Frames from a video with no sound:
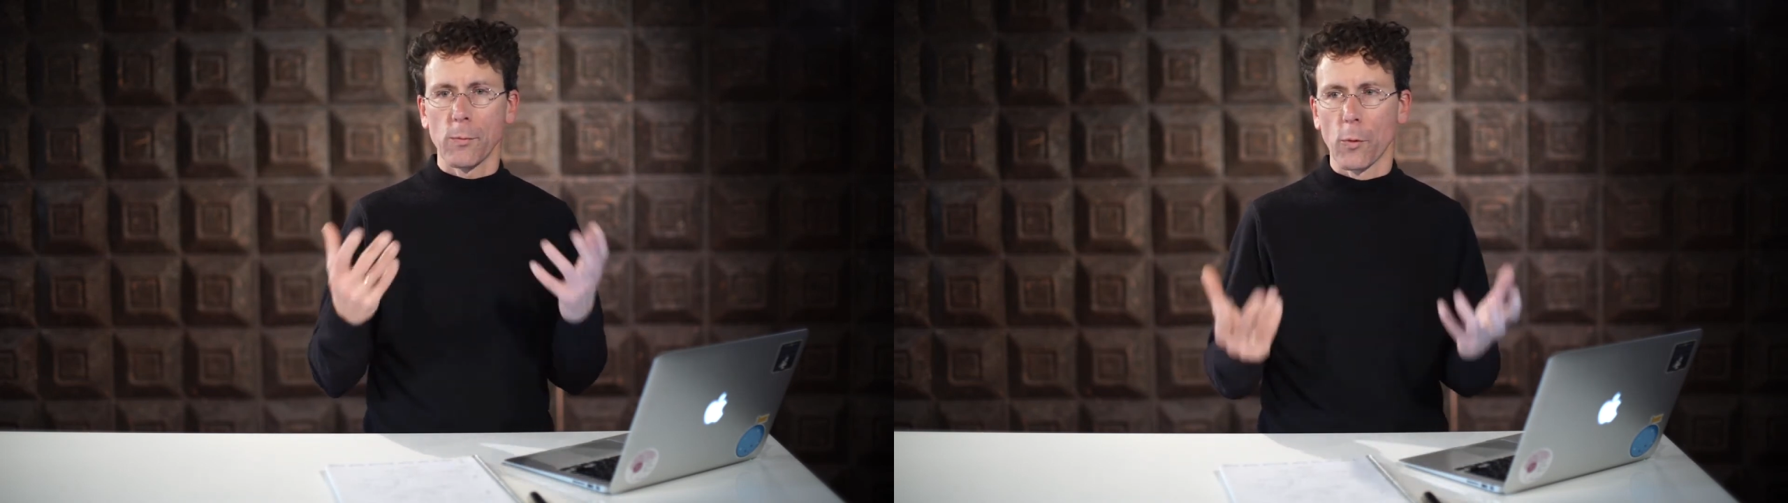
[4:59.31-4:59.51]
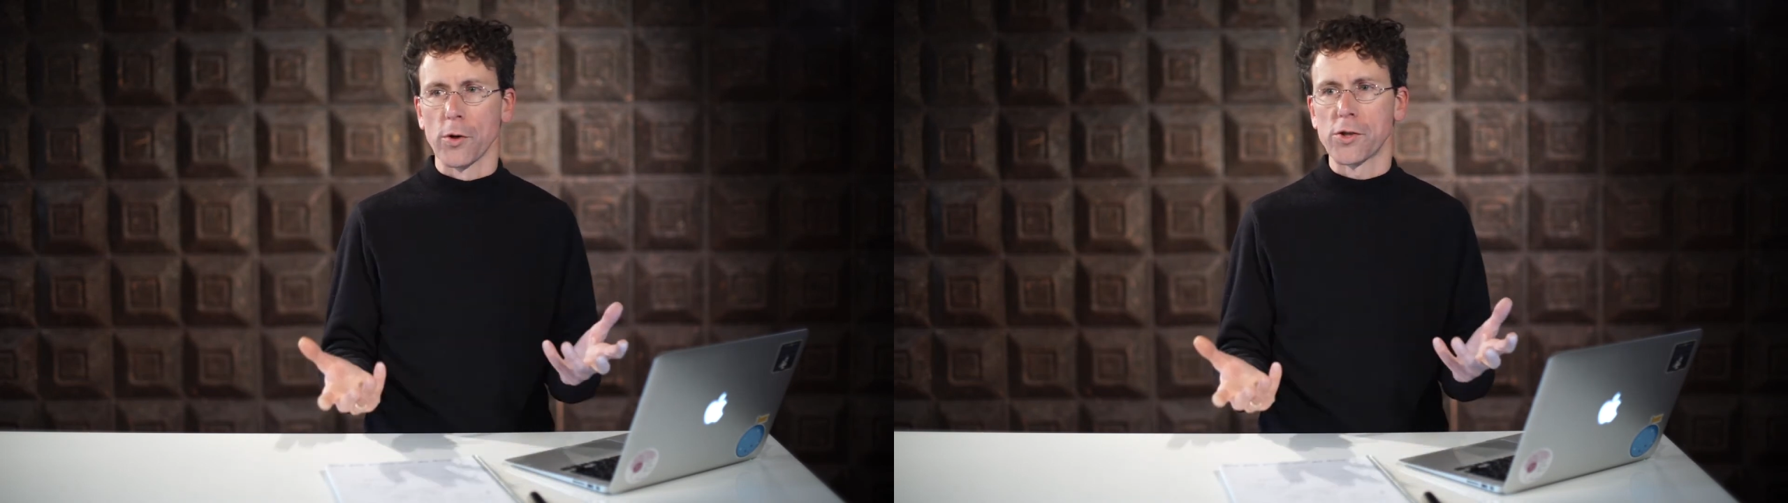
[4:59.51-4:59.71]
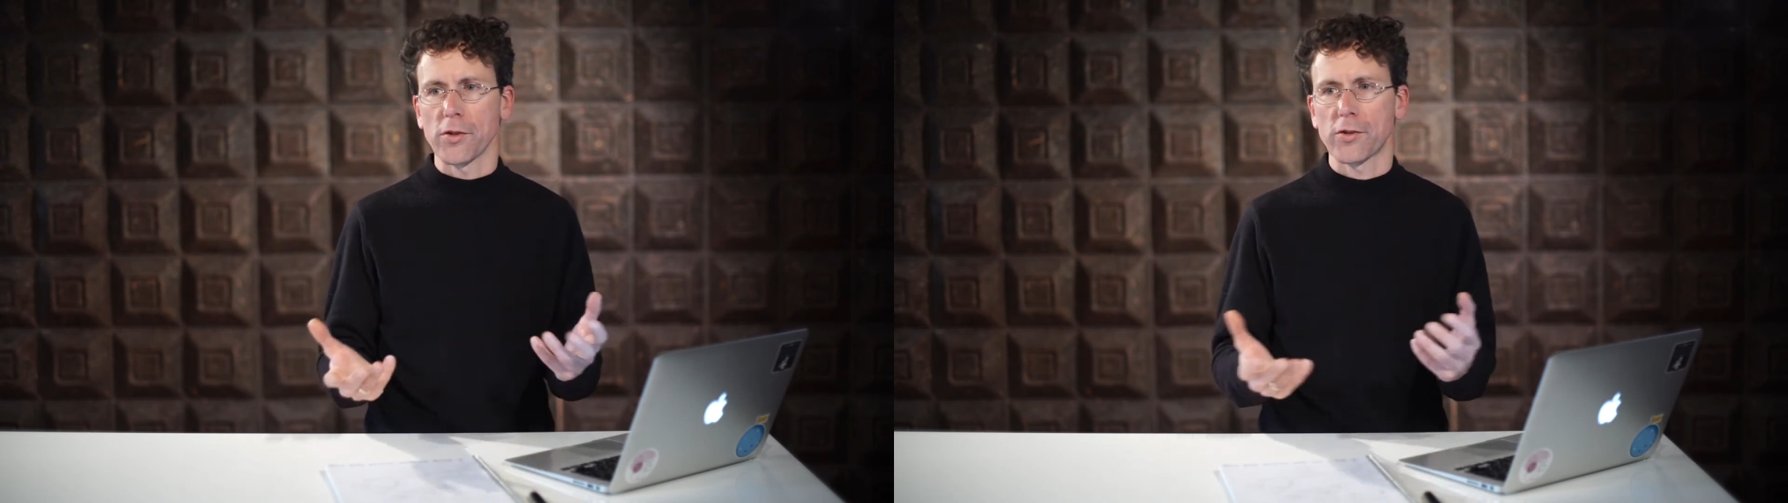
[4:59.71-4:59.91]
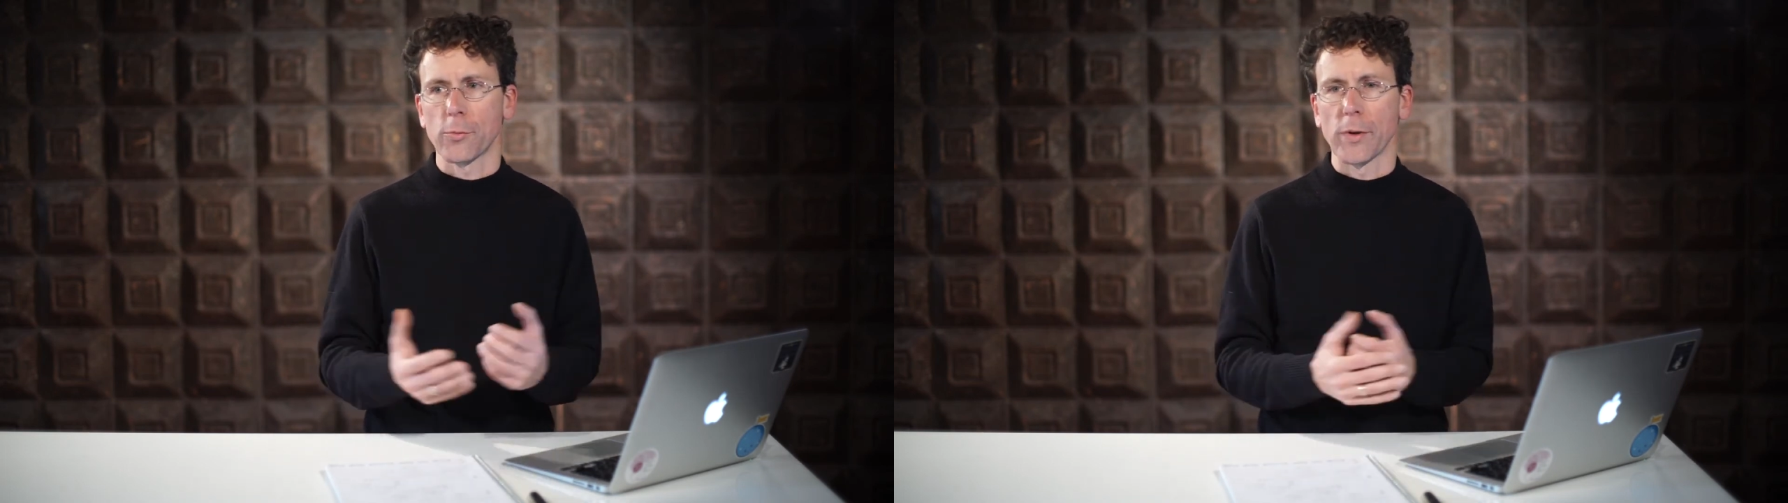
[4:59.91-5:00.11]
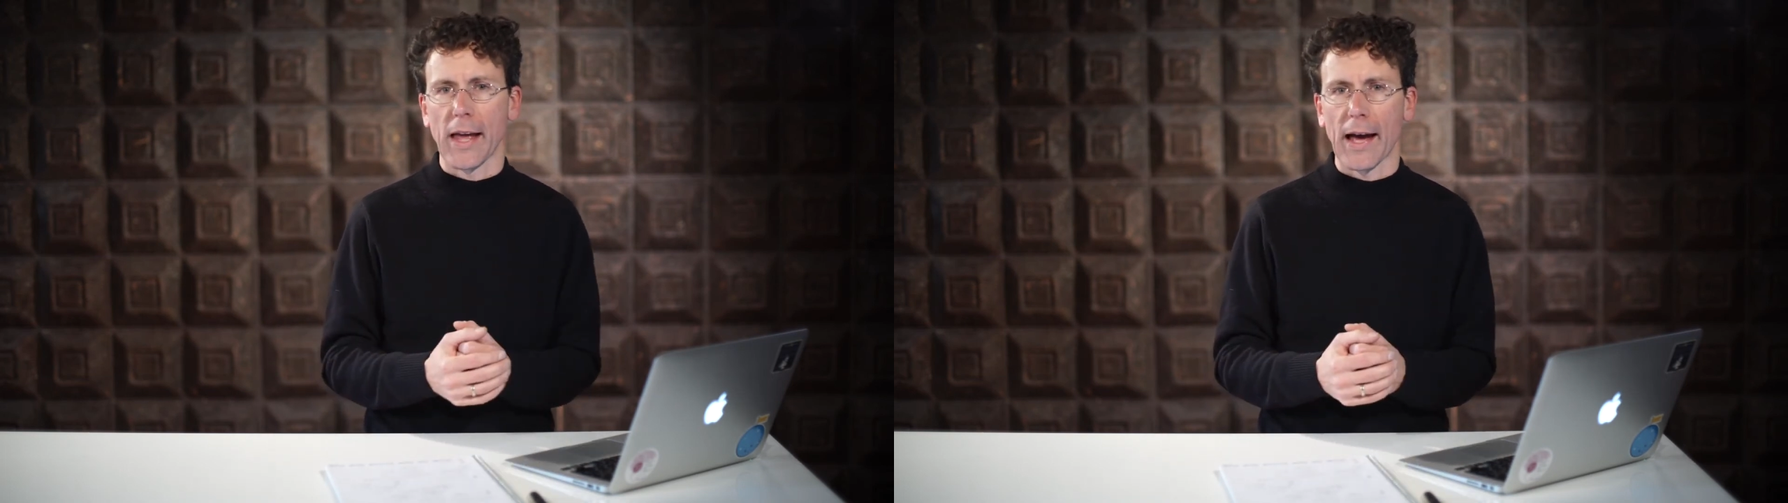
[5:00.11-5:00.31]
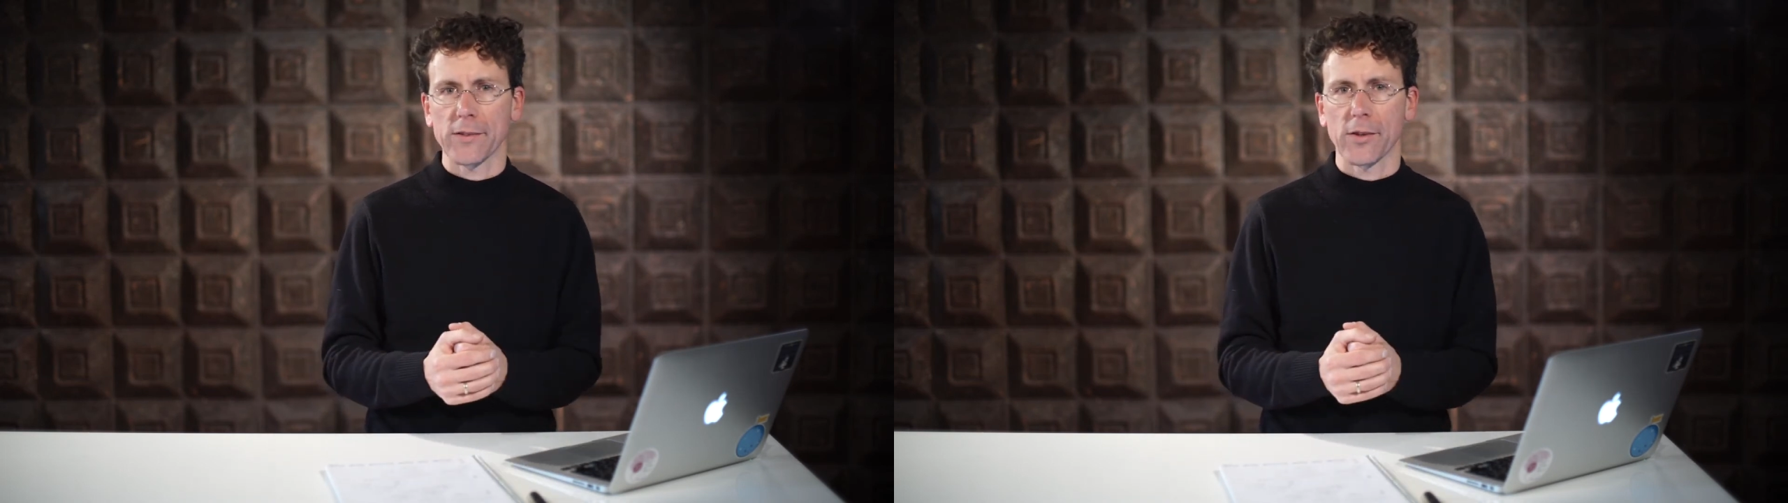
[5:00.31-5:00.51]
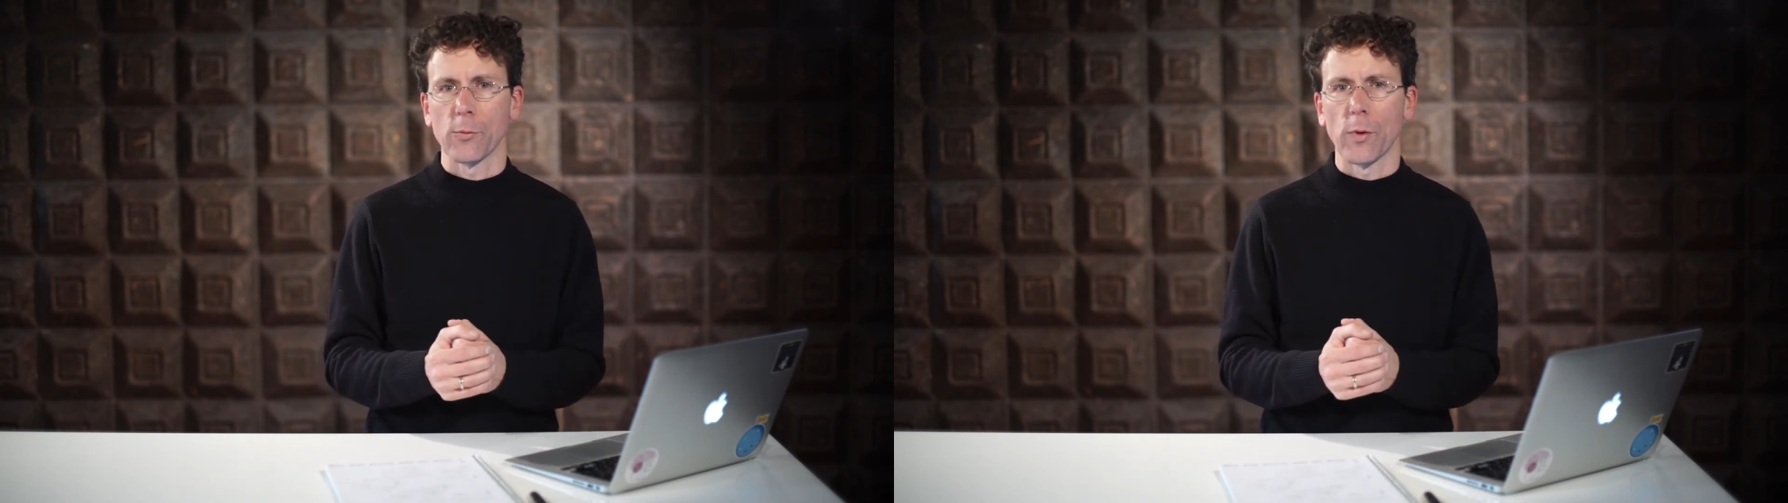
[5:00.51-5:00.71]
or just to relax and